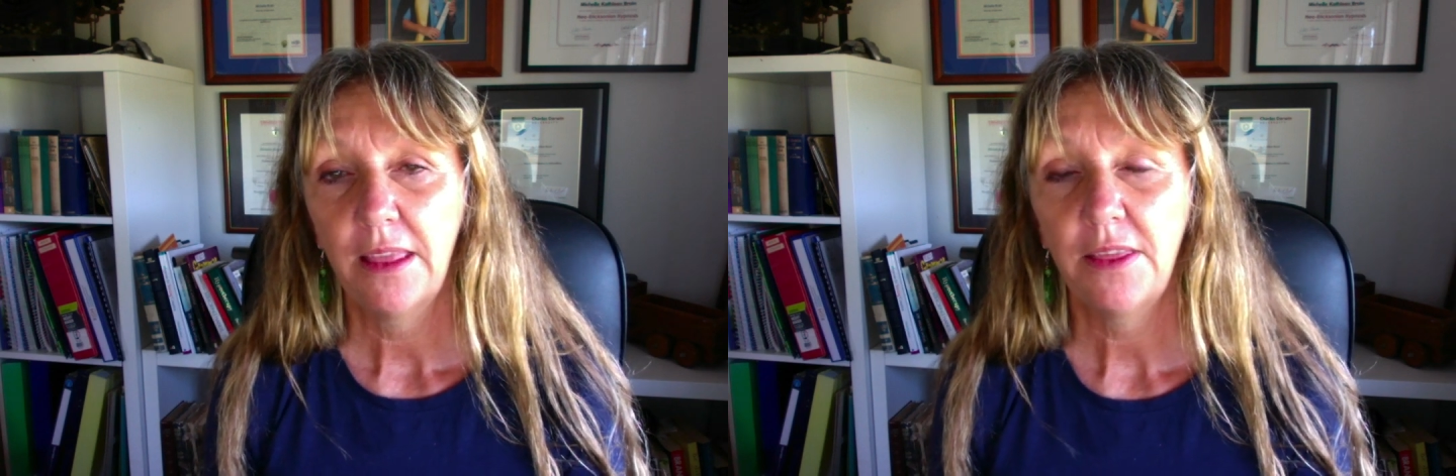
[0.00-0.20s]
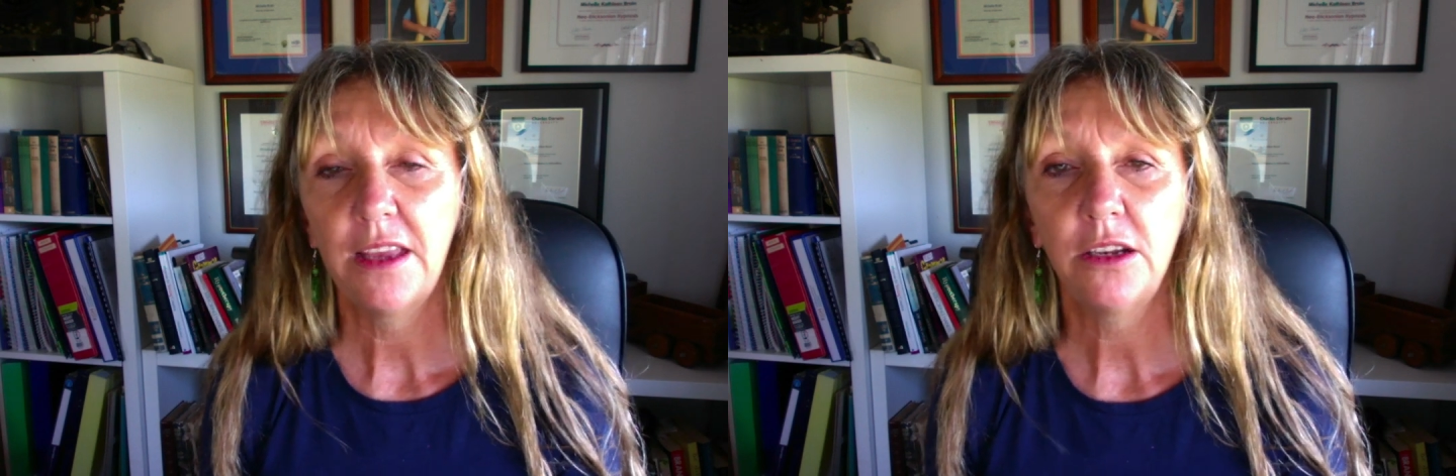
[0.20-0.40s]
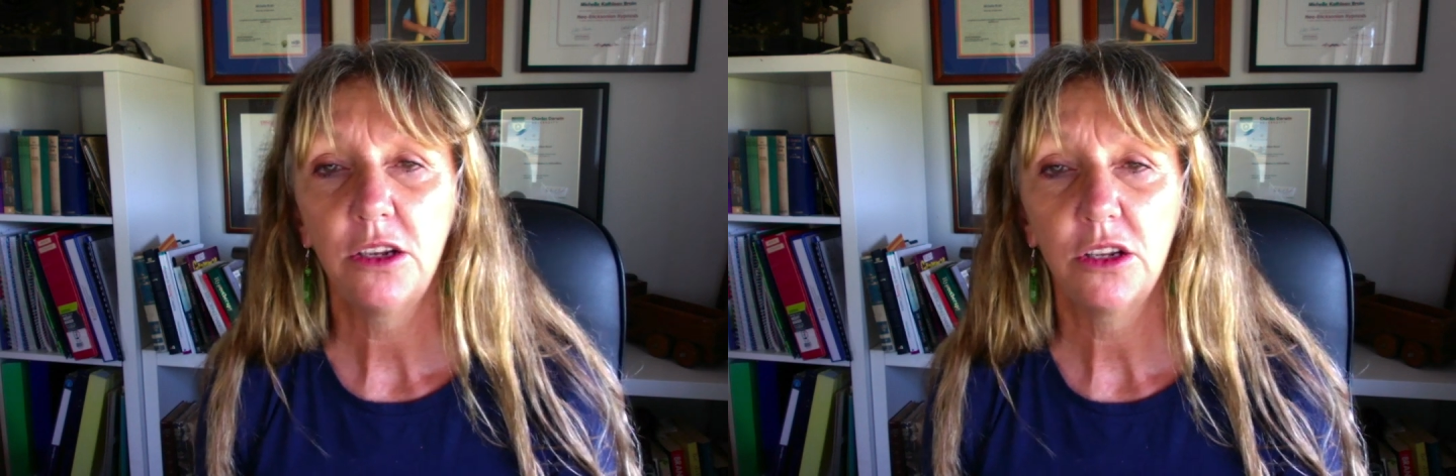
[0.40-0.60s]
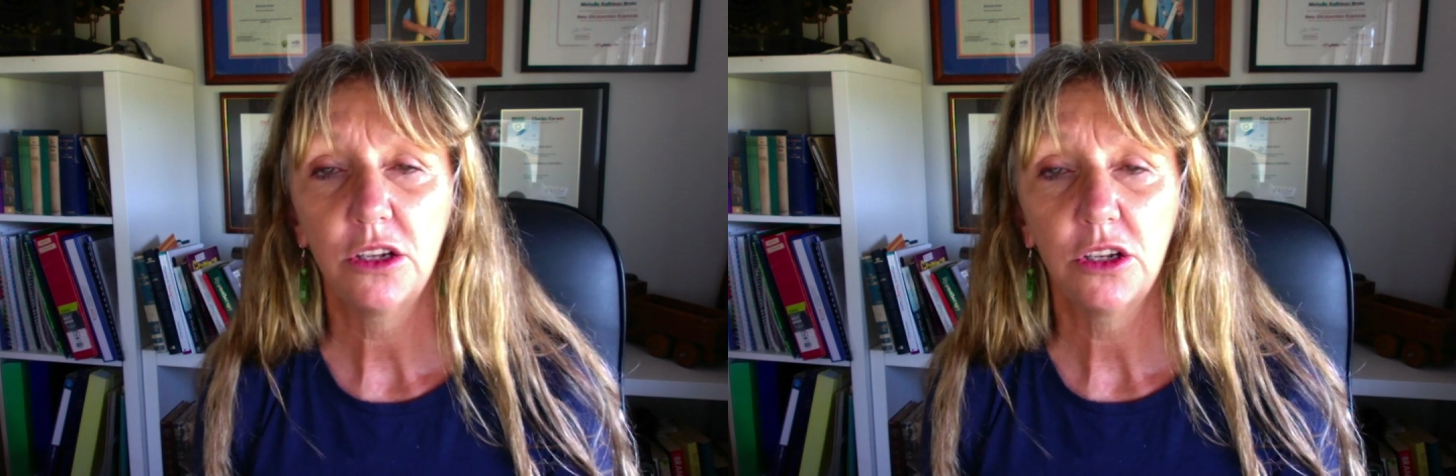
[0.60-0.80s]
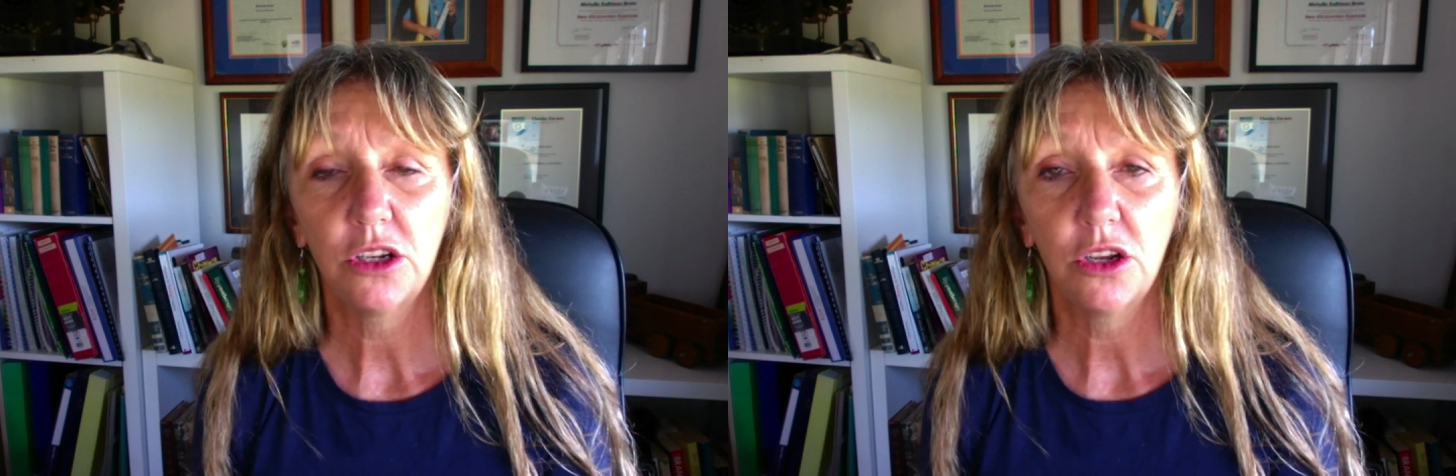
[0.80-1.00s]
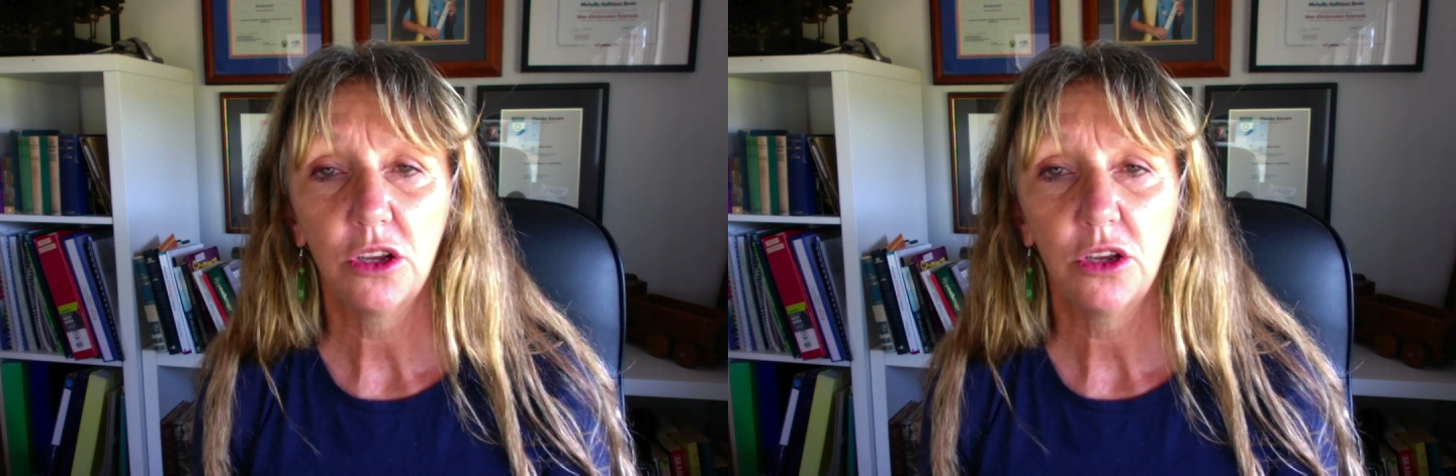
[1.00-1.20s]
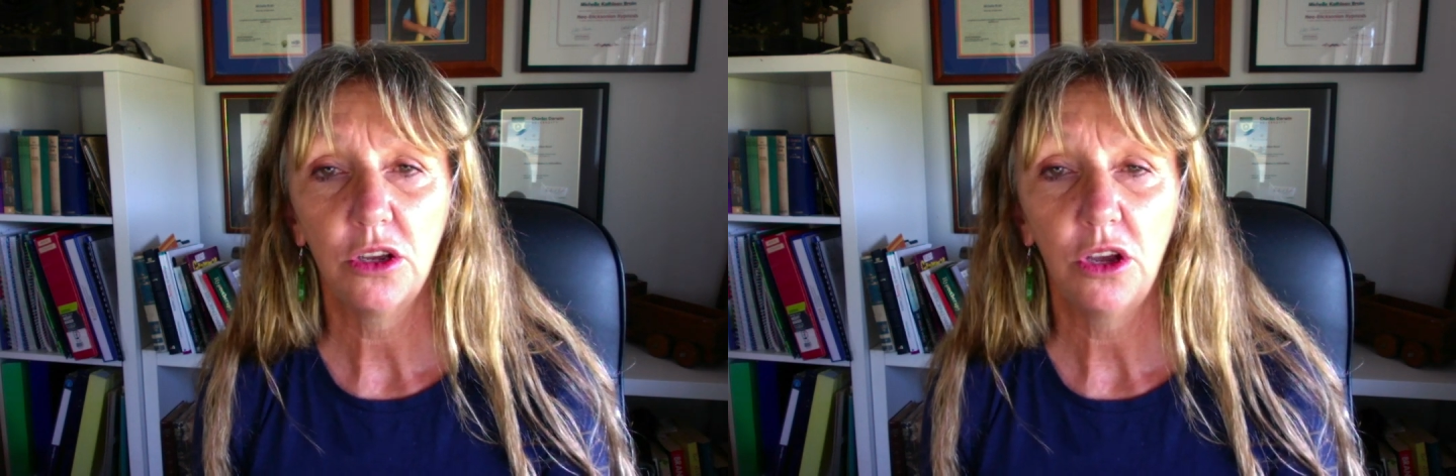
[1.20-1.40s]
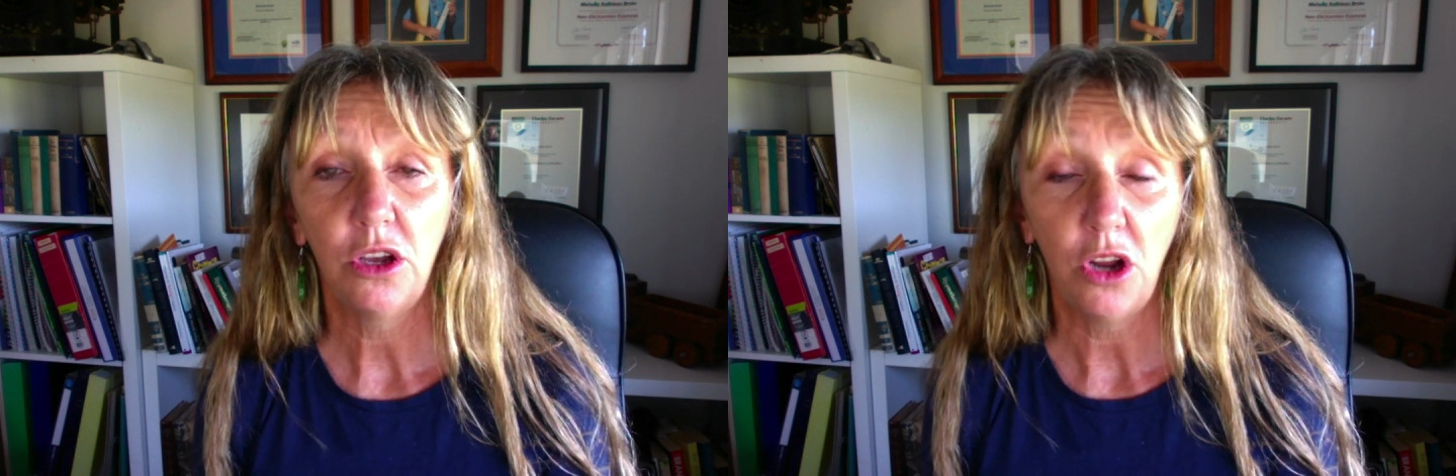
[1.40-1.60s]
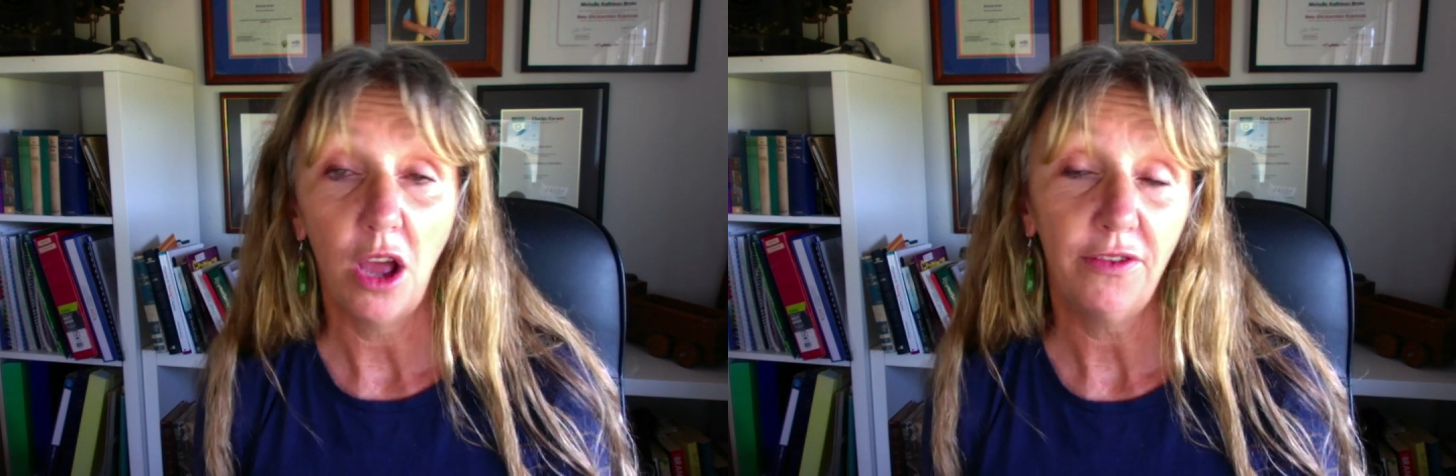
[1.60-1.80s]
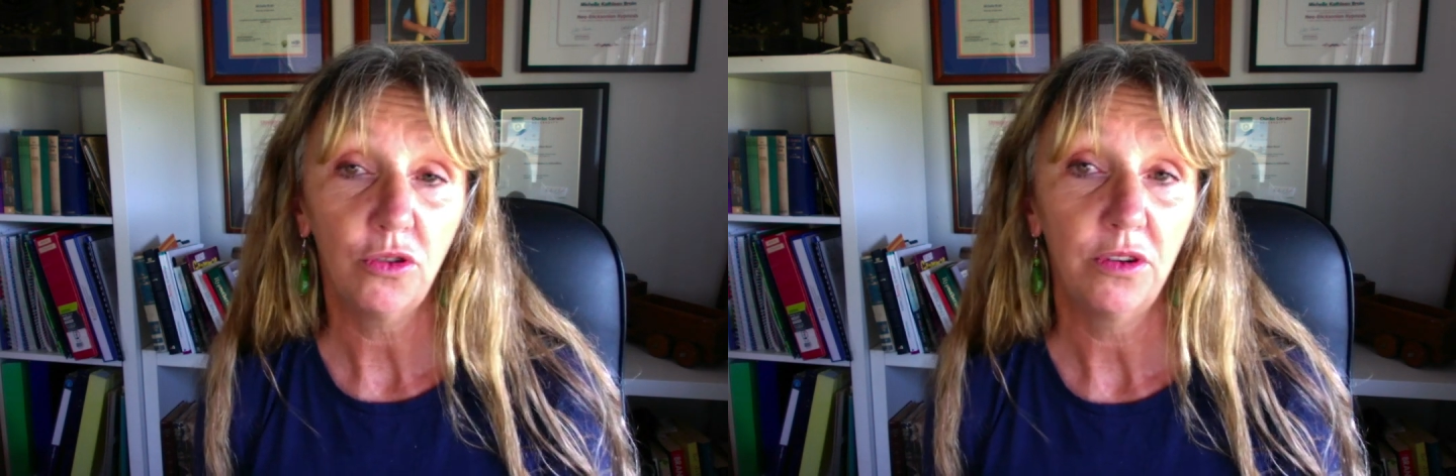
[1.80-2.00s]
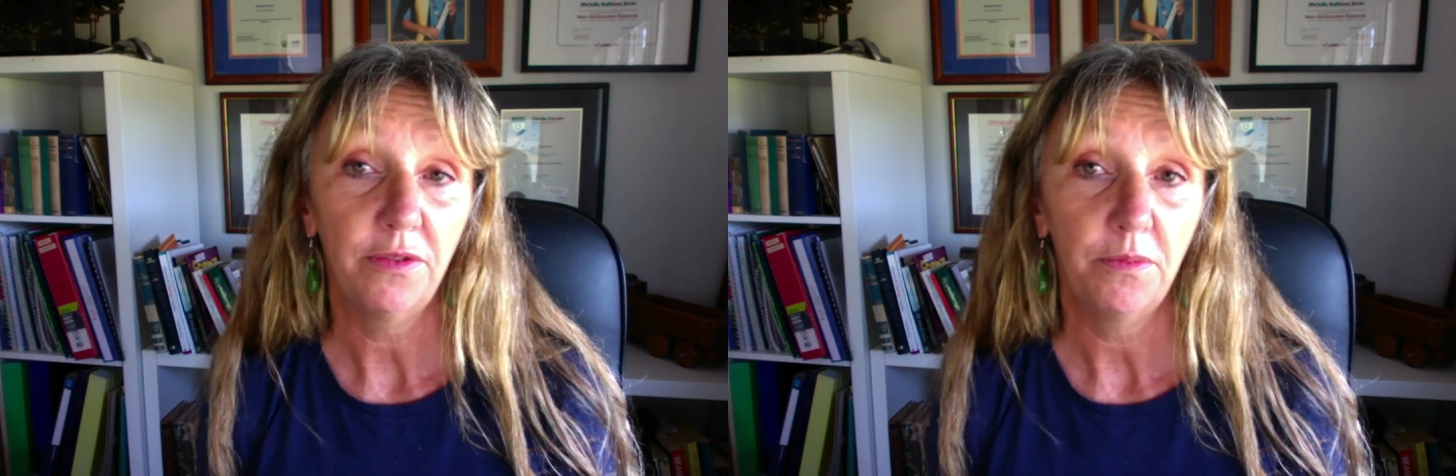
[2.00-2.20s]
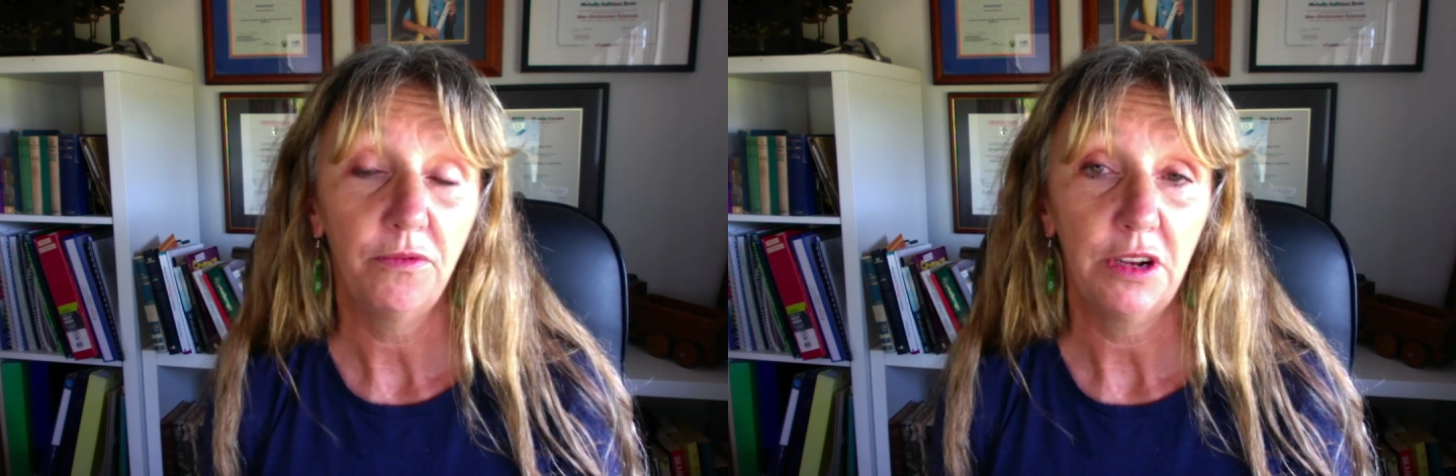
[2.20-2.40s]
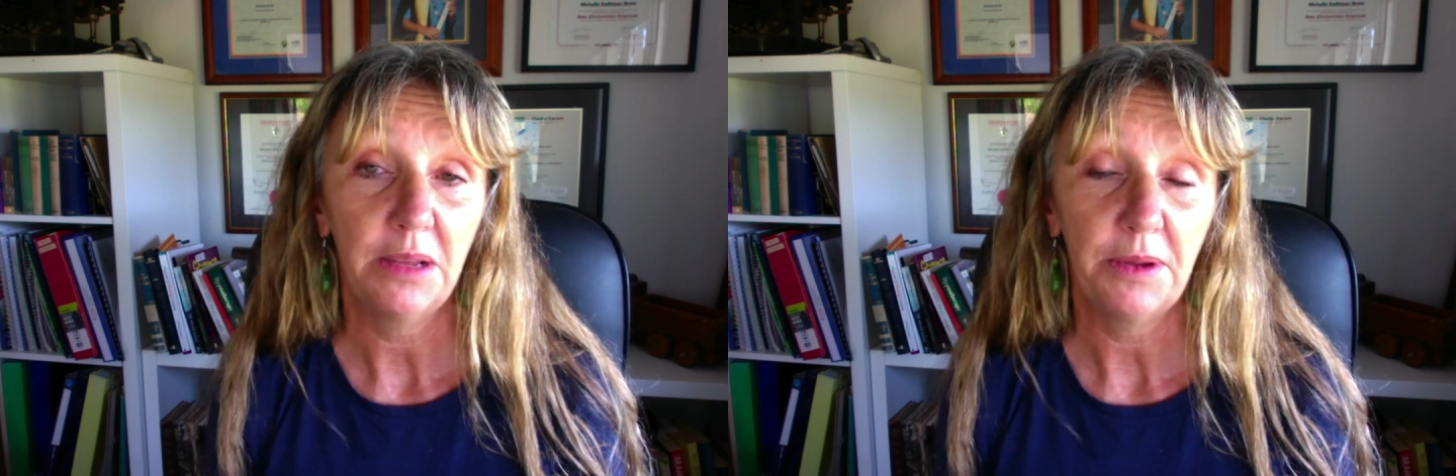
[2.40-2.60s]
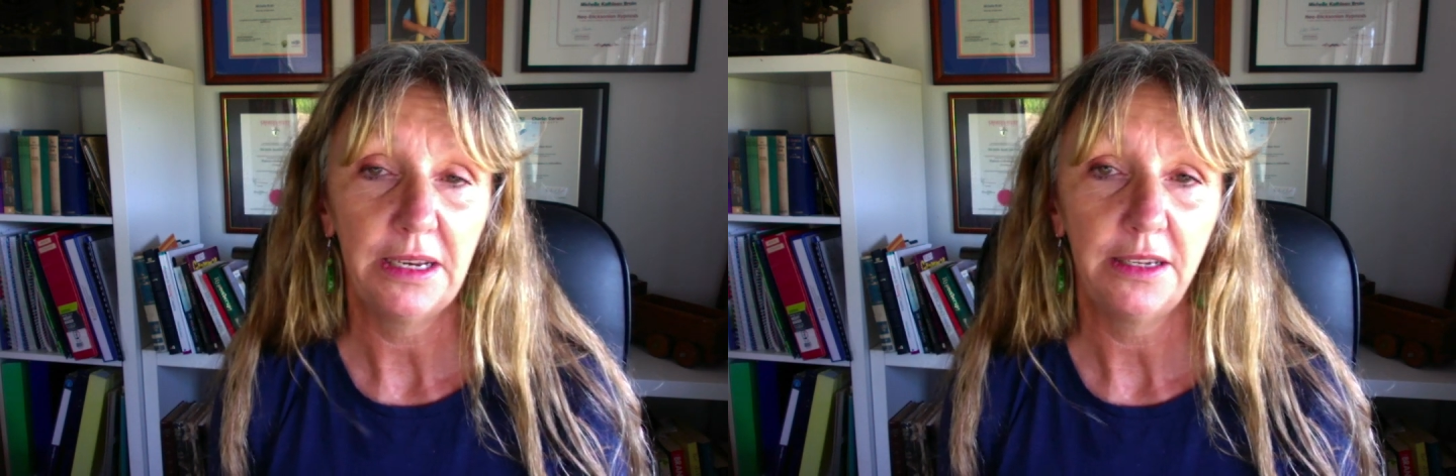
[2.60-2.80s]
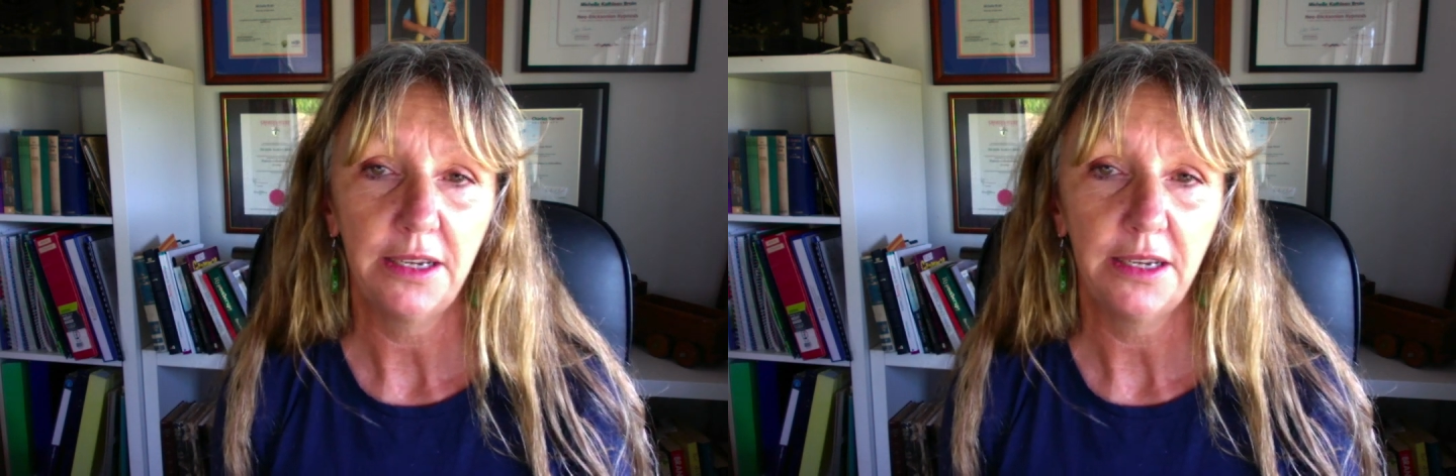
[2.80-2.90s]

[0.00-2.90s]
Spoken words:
then her life could have really been in